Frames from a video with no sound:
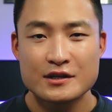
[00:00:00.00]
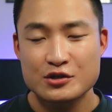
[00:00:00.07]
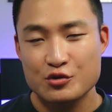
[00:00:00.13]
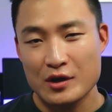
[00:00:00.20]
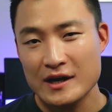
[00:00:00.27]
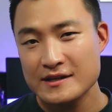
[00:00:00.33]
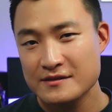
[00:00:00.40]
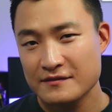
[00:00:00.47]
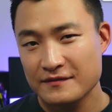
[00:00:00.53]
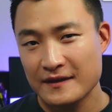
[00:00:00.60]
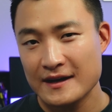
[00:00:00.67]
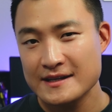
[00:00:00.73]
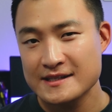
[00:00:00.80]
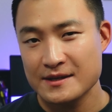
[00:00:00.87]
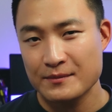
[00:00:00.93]
try to
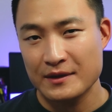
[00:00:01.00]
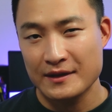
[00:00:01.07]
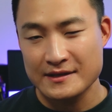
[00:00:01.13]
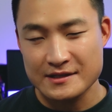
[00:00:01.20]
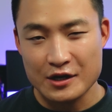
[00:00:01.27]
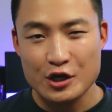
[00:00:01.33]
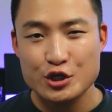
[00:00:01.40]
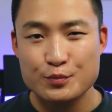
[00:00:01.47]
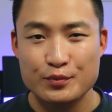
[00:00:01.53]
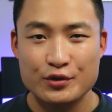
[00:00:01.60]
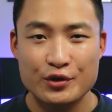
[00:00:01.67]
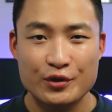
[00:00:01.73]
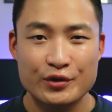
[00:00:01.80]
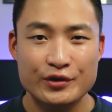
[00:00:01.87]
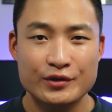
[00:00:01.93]
find something that's
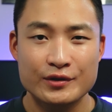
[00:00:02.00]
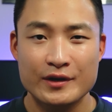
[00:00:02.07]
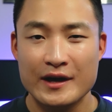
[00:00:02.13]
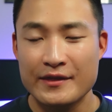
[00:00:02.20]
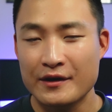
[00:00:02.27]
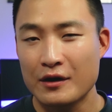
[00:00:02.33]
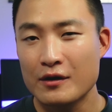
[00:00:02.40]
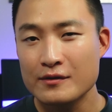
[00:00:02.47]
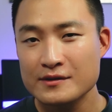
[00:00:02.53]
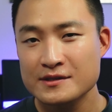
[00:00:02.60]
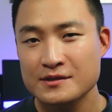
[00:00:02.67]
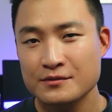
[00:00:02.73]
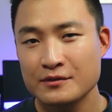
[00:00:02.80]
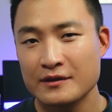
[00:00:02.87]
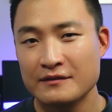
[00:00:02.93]
entrepreneurial and that
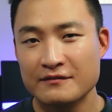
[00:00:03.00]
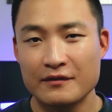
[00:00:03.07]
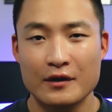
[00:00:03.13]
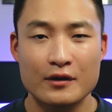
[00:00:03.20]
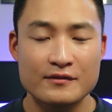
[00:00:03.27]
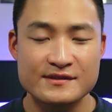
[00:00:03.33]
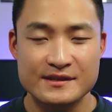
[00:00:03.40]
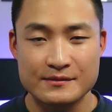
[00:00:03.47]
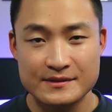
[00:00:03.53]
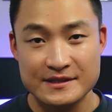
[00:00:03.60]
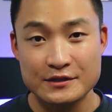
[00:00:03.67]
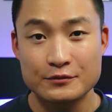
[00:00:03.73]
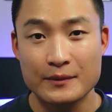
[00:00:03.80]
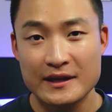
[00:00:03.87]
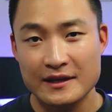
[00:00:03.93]
also involves their
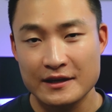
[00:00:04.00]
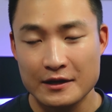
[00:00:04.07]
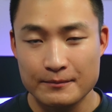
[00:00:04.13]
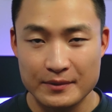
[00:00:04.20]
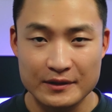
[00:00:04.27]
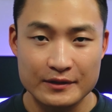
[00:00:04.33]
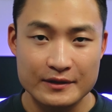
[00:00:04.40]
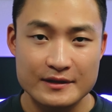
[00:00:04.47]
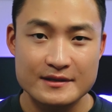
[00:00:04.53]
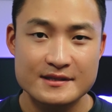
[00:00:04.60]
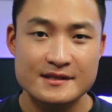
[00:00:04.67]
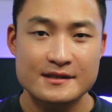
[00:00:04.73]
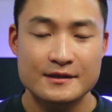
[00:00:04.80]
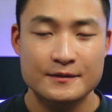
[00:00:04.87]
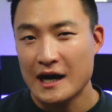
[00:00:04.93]
deal-making
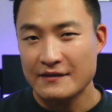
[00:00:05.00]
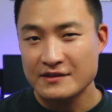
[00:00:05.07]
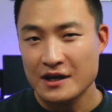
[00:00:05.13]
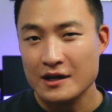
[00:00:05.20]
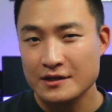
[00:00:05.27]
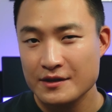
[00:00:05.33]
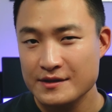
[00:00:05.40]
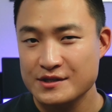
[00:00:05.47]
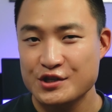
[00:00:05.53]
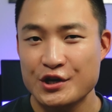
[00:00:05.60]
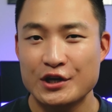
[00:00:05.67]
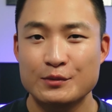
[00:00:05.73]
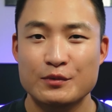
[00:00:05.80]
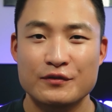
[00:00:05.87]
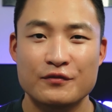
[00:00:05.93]
abilities. I've talked on this
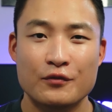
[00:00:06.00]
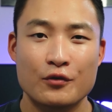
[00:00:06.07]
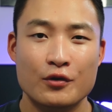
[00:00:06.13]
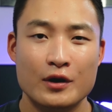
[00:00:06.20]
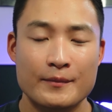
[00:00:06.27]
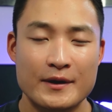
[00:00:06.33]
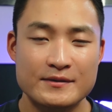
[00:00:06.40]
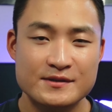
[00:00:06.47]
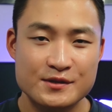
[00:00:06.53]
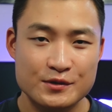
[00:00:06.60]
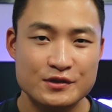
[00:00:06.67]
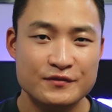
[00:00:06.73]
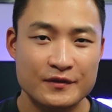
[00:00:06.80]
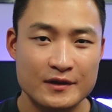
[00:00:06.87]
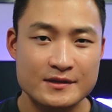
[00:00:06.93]
channel before about
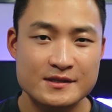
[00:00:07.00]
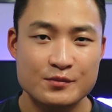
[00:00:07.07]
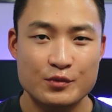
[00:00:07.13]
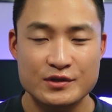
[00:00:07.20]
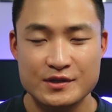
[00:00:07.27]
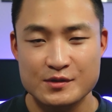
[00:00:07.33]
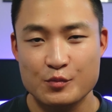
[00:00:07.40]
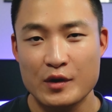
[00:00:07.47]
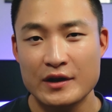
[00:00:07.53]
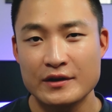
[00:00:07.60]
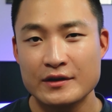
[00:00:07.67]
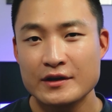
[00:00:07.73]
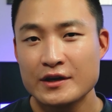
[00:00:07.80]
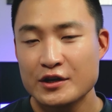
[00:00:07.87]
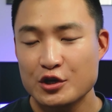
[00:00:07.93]
search funds, which is when
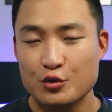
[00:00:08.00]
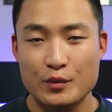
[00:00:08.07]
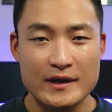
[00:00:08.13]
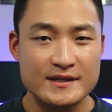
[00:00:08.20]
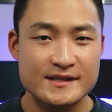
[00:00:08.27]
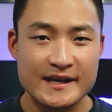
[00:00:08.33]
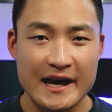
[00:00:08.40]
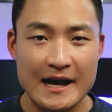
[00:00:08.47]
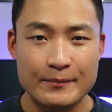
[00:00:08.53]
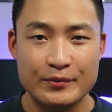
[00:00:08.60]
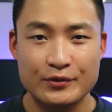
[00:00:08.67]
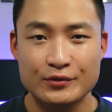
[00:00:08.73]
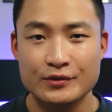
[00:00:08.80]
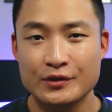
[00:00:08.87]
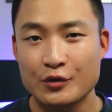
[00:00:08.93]
you raise
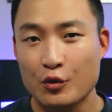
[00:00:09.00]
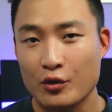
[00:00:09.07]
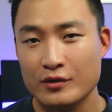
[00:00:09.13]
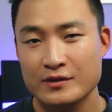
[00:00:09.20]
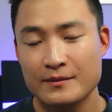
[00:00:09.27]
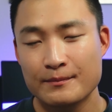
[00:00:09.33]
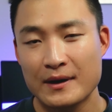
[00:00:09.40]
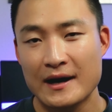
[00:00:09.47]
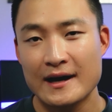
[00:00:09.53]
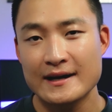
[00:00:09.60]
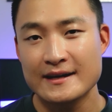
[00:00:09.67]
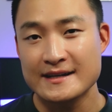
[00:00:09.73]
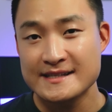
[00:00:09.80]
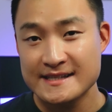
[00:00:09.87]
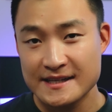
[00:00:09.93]
capital in order to buy
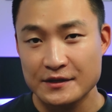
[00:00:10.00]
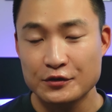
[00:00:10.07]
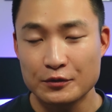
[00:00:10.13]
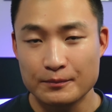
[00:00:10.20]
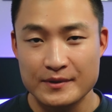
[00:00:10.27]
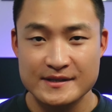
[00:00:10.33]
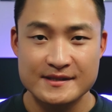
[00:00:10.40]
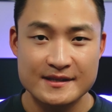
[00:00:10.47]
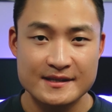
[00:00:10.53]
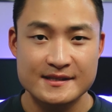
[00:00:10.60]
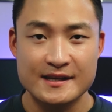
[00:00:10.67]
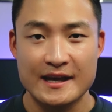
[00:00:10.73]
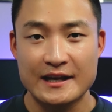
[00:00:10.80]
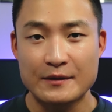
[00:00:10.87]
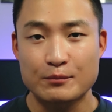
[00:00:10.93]
a single business
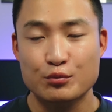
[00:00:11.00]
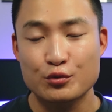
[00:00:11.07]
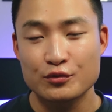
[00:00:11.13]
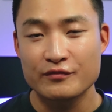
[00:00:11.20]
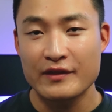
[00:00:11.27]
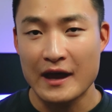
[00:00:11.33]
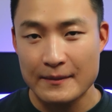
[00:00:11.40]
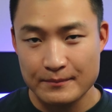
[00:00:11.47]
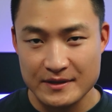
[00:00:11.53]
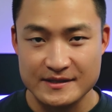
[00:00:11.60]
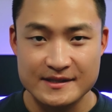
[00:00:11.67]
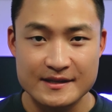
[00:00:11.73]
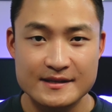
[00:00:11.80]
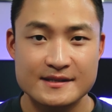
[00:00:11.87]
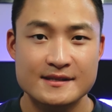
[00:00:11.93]
and improve that
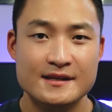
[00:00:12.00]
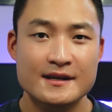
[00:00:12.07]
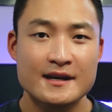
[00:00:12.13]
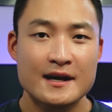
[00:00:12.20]
business.